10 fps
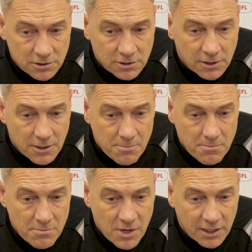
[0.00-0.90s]

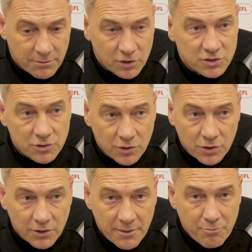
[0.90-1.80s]
And I'm not
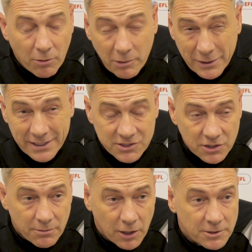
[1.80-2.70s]
sure there probably is at
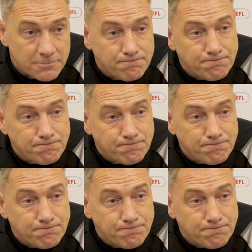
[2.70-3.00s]
the moment.